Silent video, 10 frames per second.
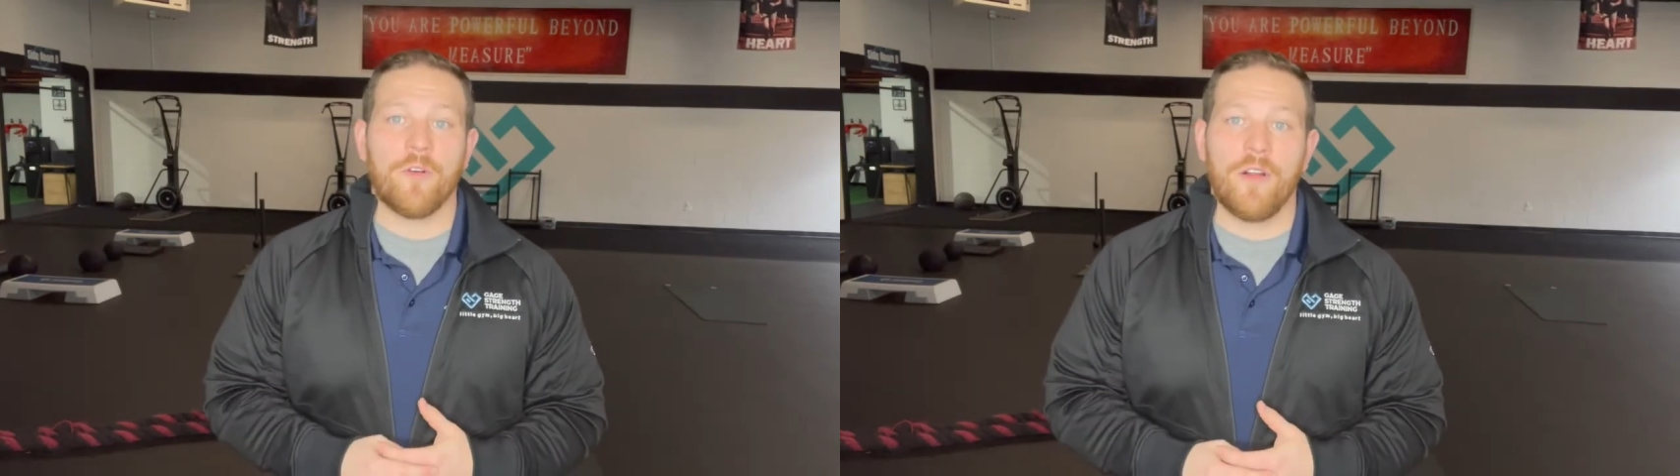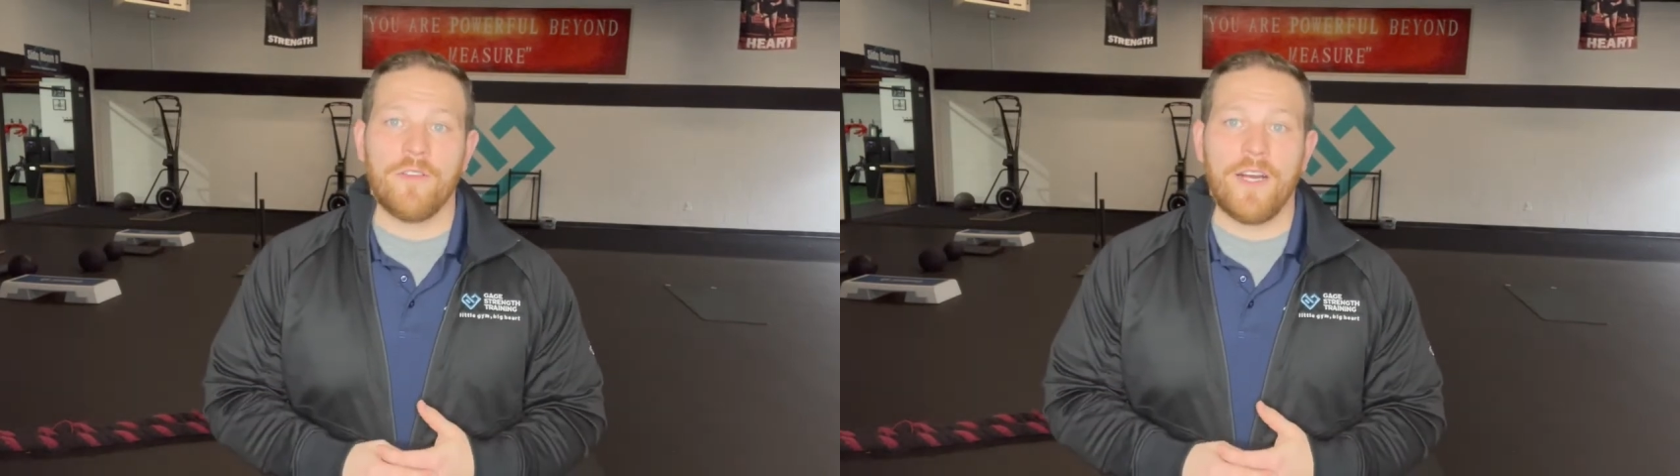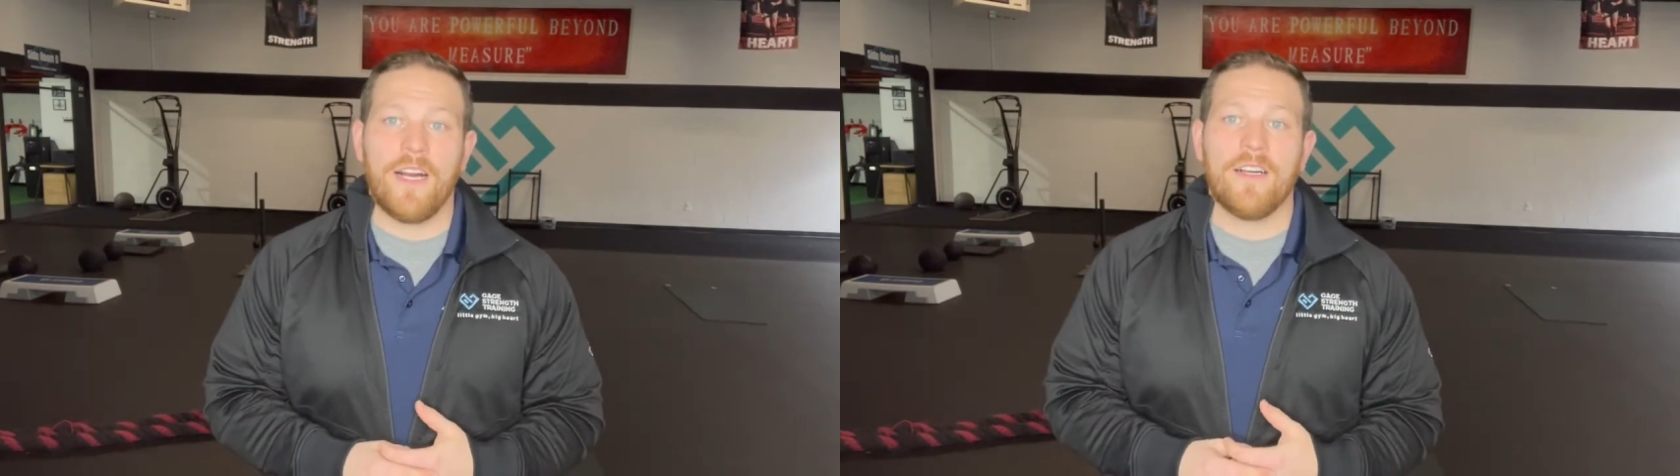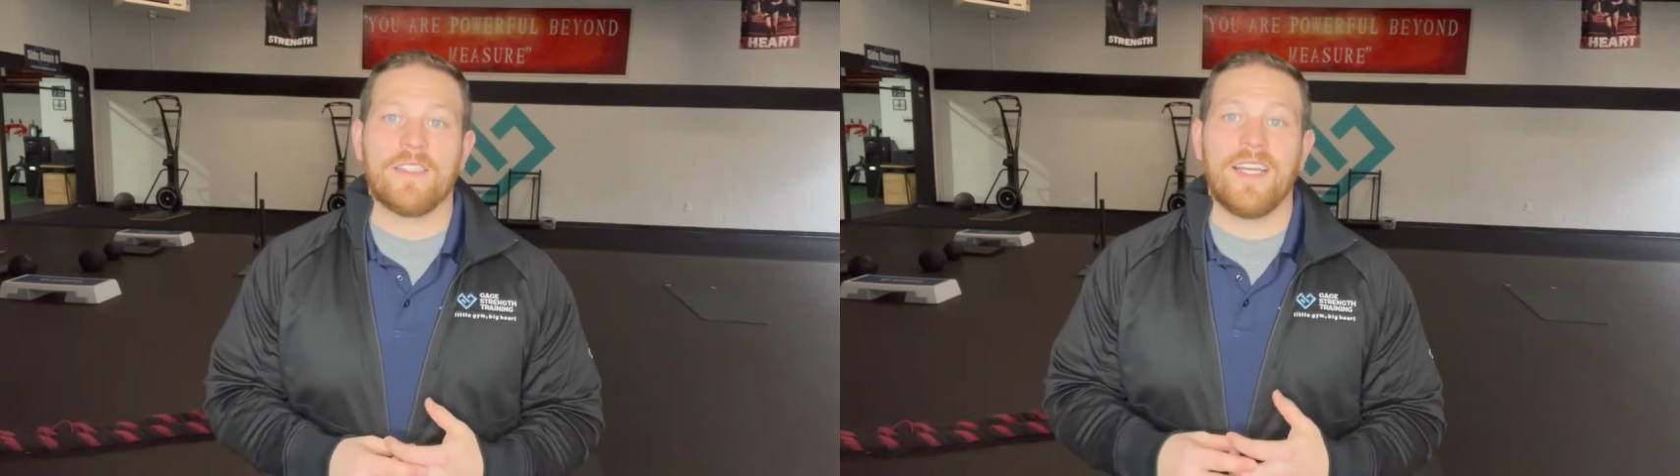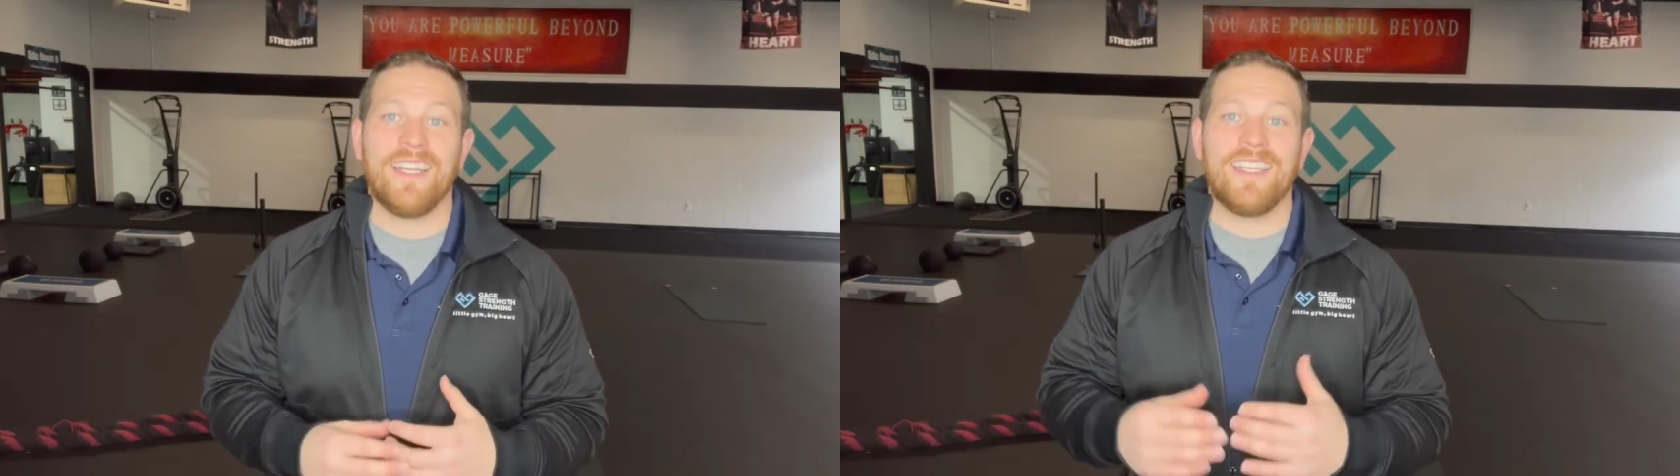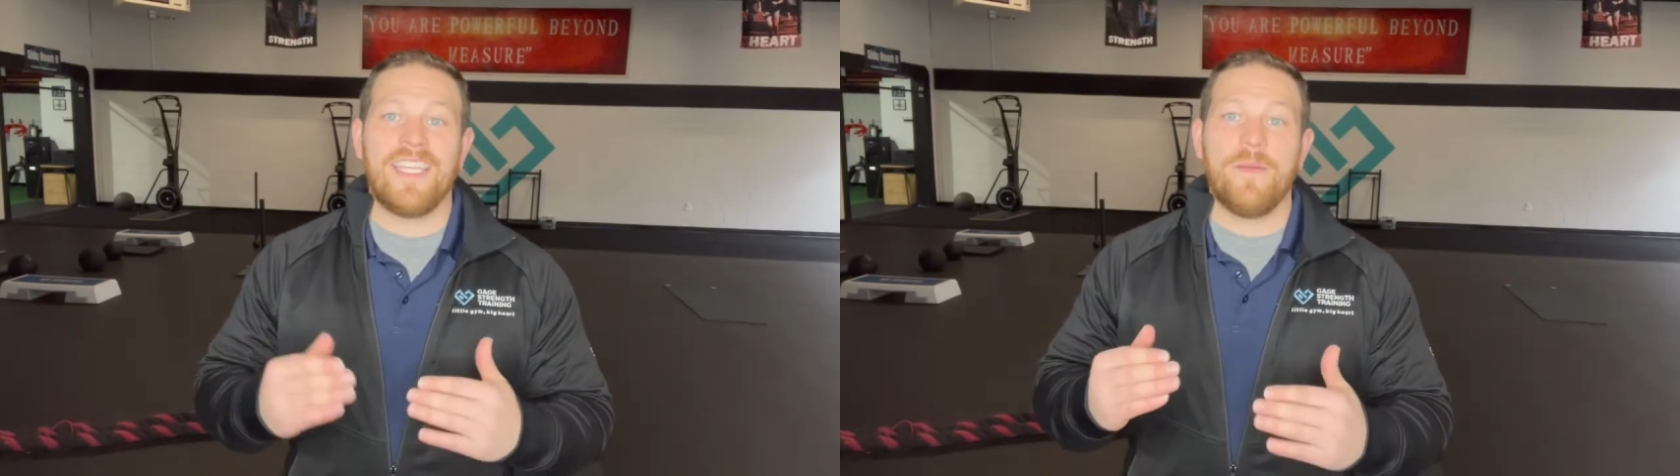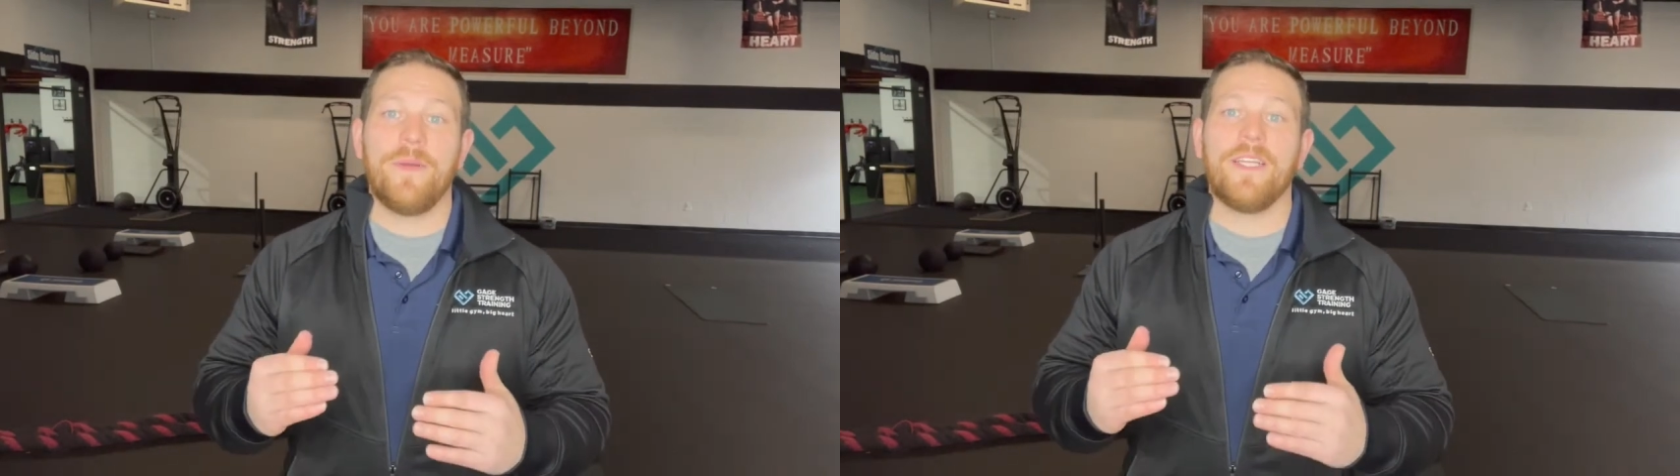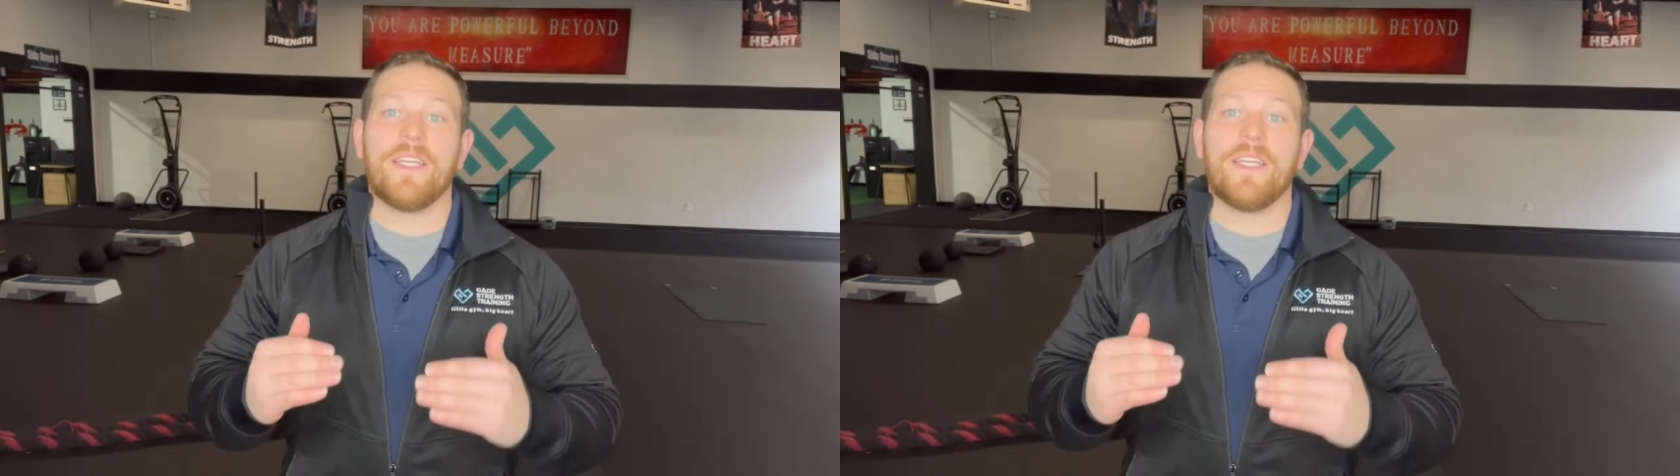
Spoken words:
coronavirus and keeping